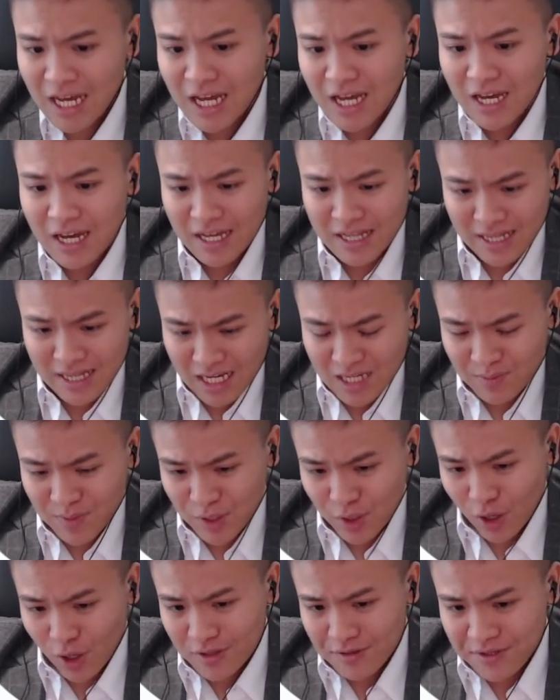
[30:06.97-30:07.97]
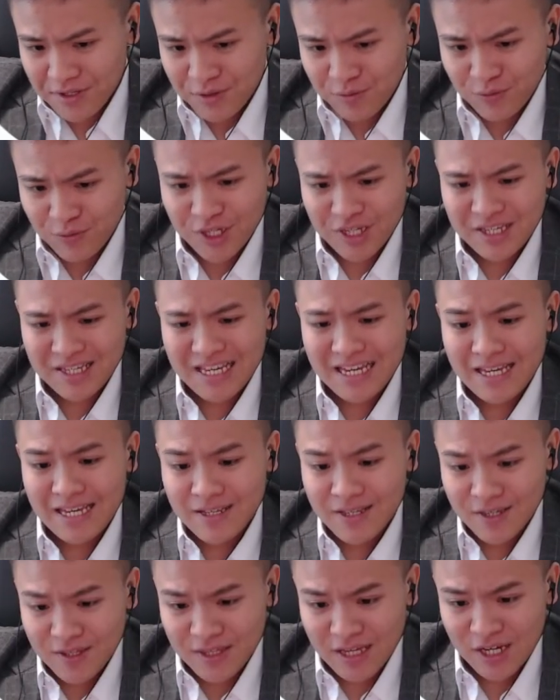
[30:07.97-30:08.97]
And last but not least, which is
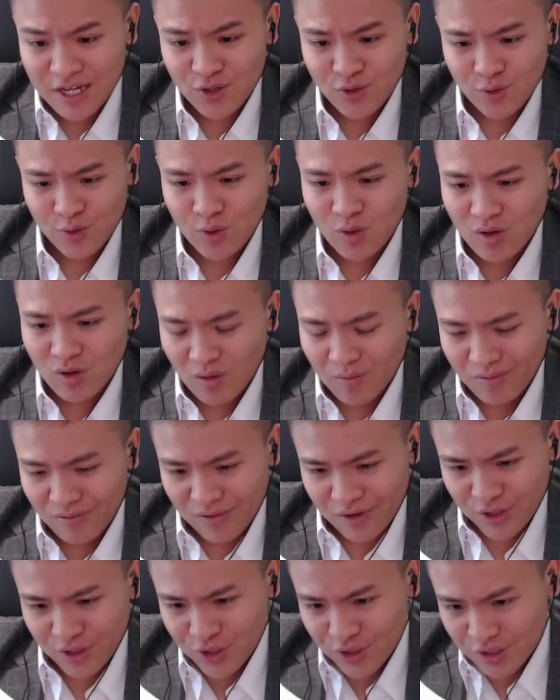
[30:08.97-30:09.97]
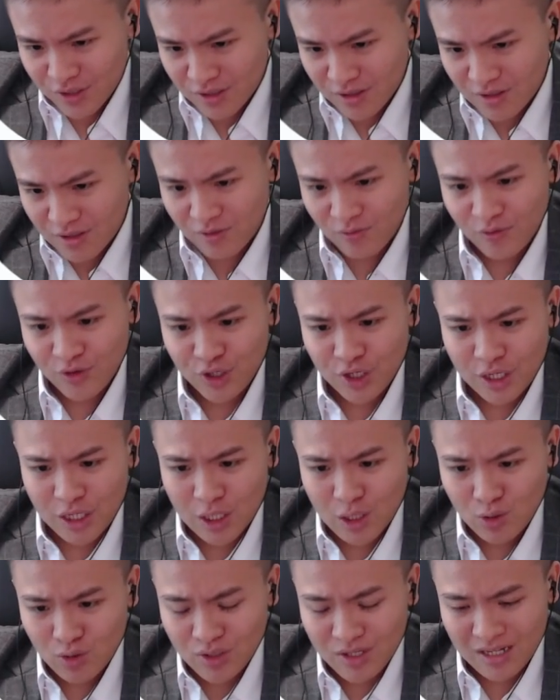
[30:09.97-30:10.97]
international cooperation, which
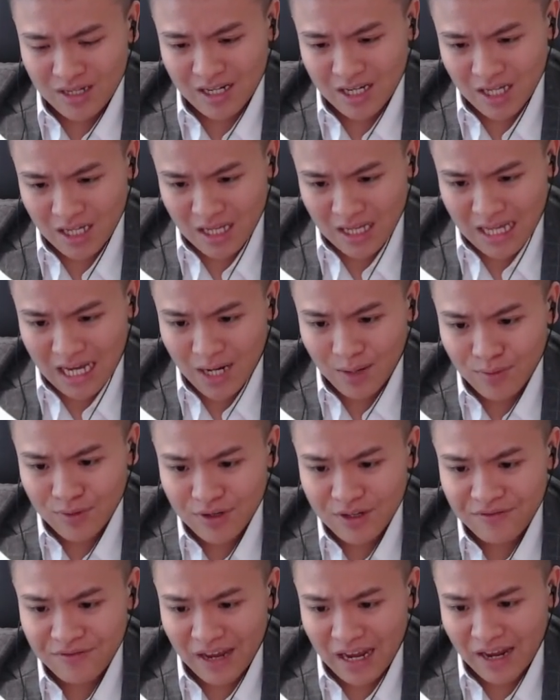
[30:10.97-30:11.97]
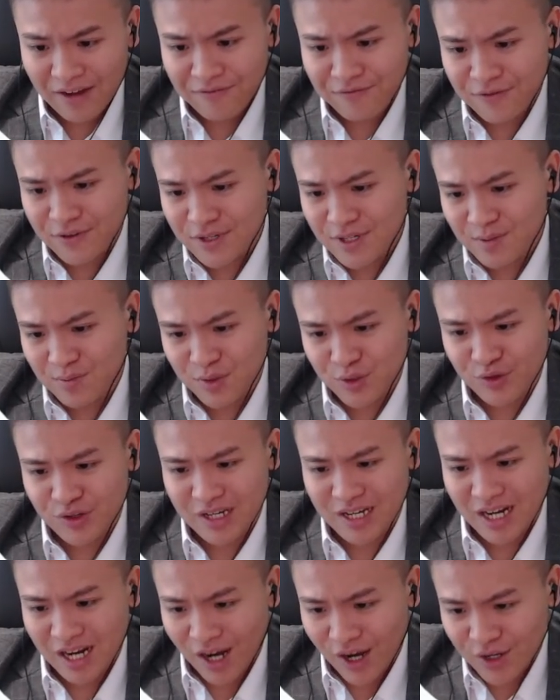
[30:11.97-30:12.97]
includes the collaborative efforts between
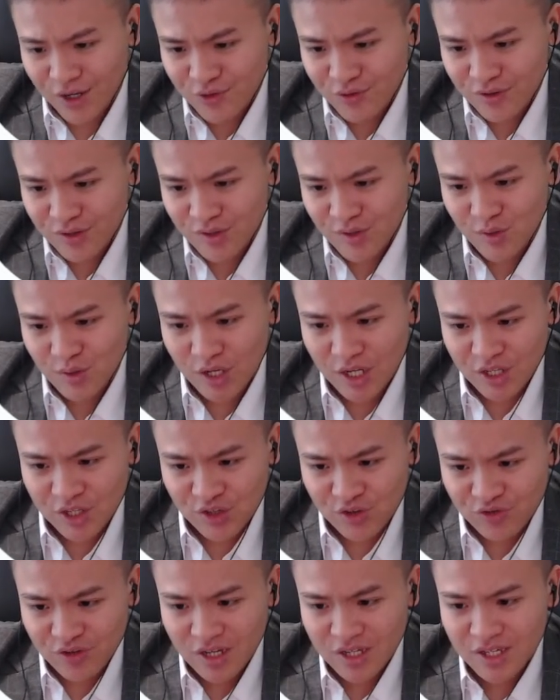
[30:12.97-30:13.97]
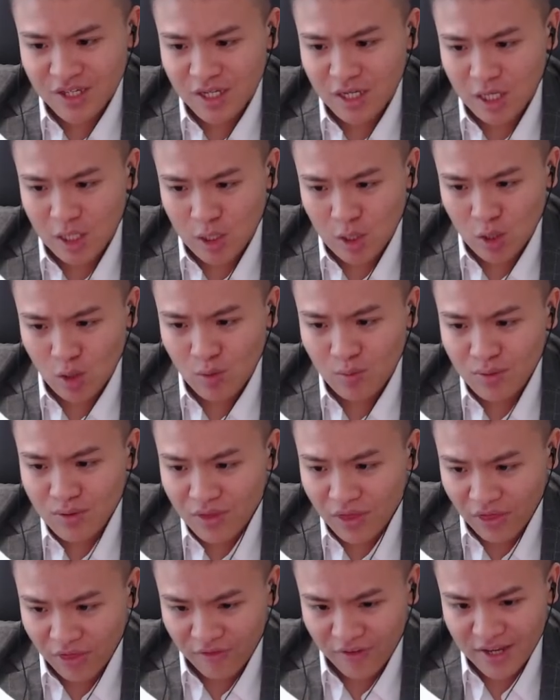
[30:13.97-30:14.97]
countries to address global
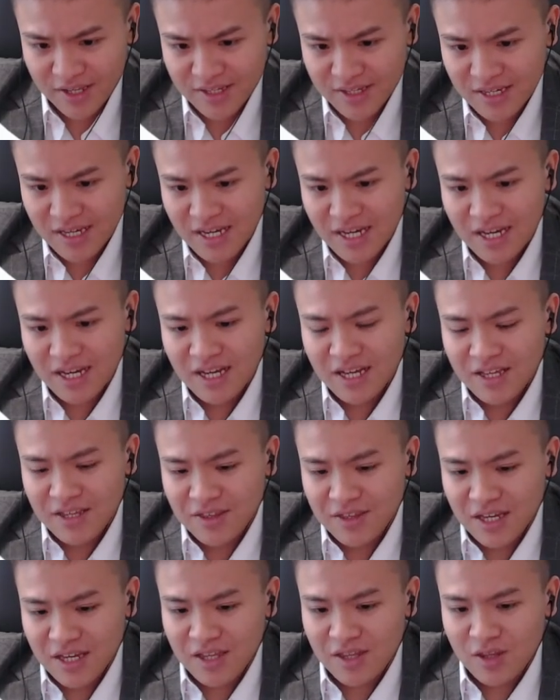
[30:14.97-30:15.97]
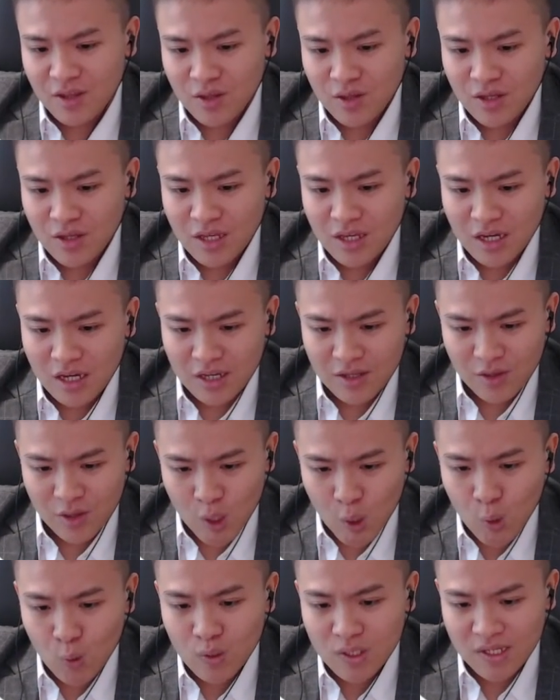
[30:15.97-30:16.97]
threats that
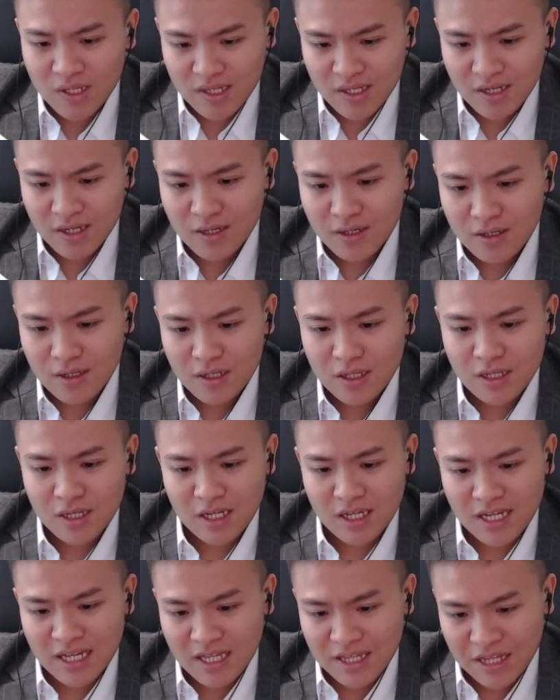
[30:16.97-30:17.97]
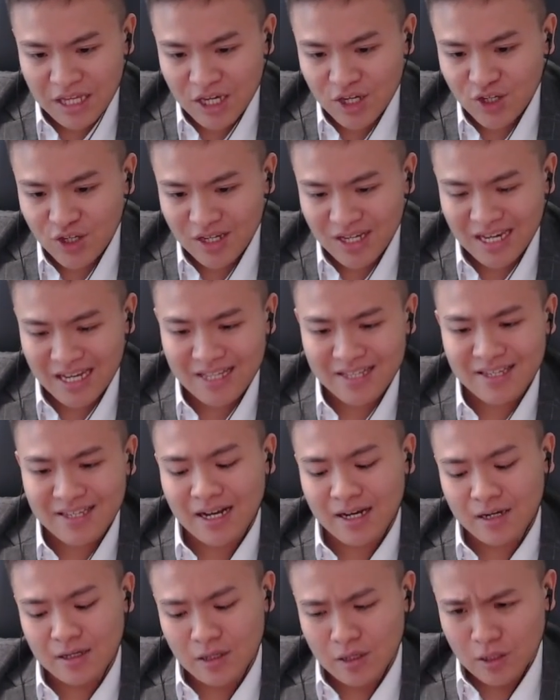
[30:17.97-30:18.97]
no single nation can
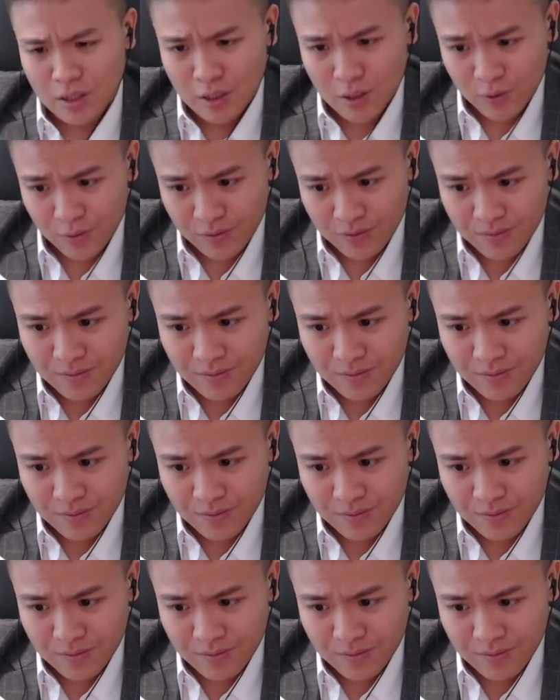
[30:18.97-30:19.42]
tackle alone.